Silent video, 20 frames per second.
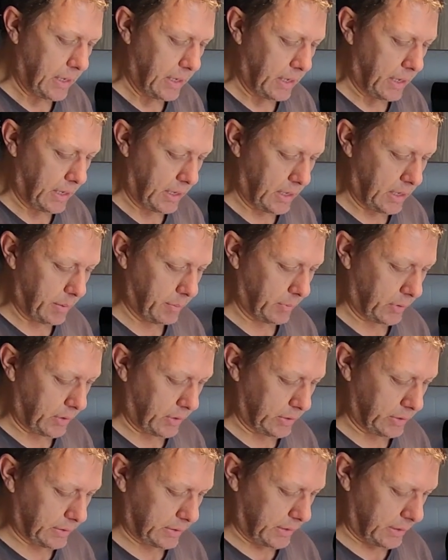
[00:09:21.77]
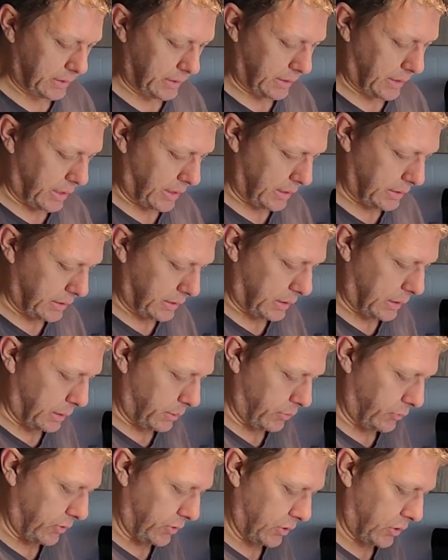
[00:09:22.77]
because it's going to harden up
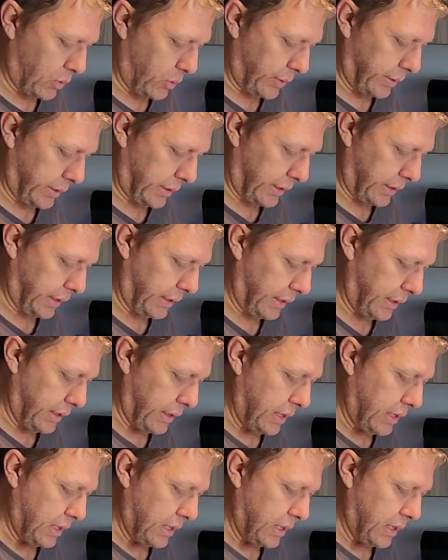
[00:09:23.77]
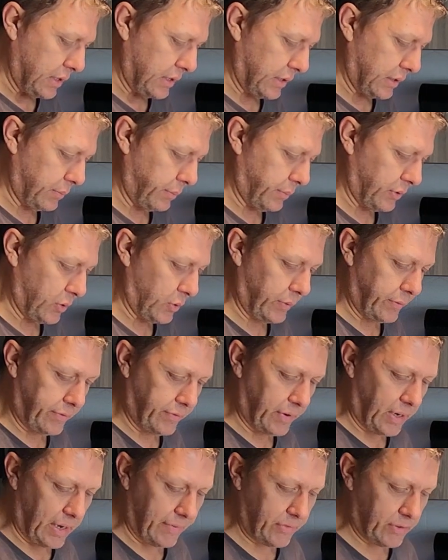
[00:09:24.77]
real quickly. So between
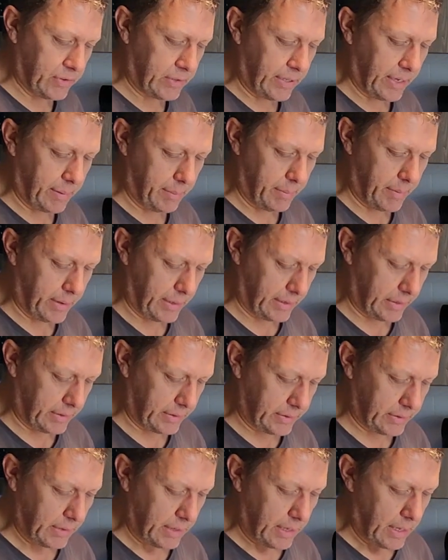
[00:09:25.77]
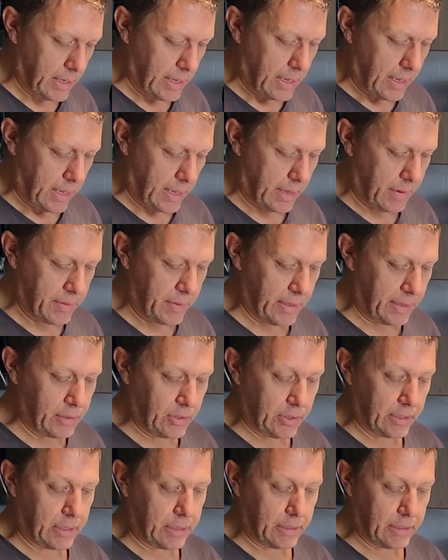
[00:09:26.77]
5 and 10 minutes, and then you
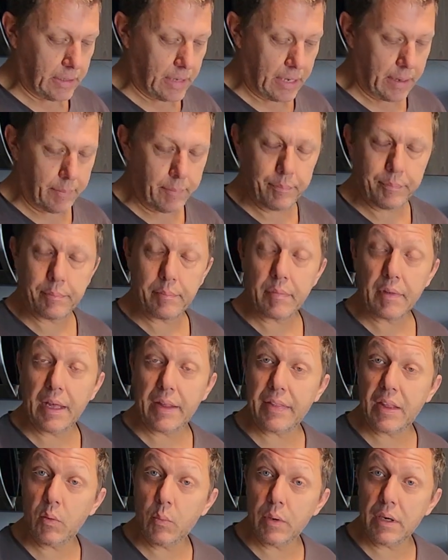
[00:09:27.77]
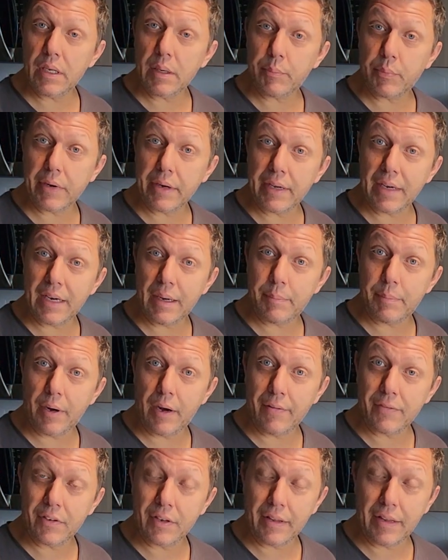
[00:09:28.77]
can and then we're going to break it up
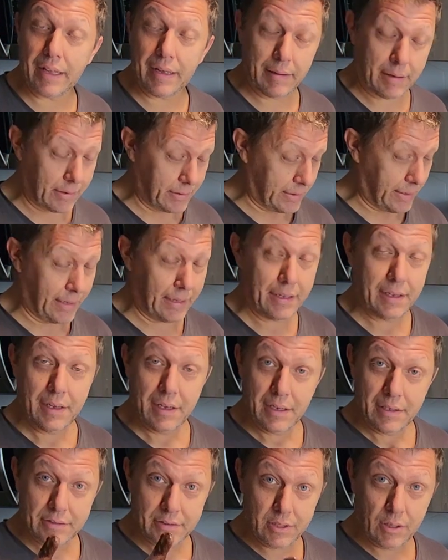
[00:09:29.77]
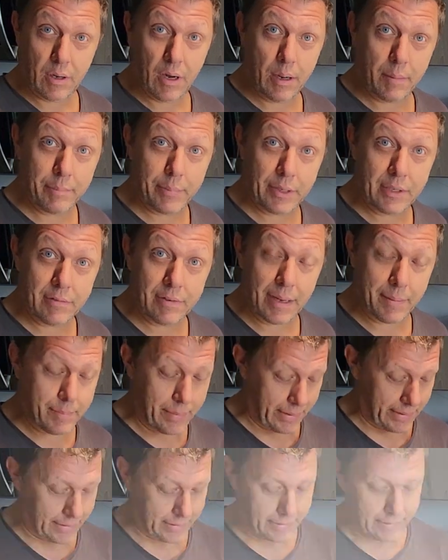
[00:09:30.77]
after that. Okay, so I'll be right back.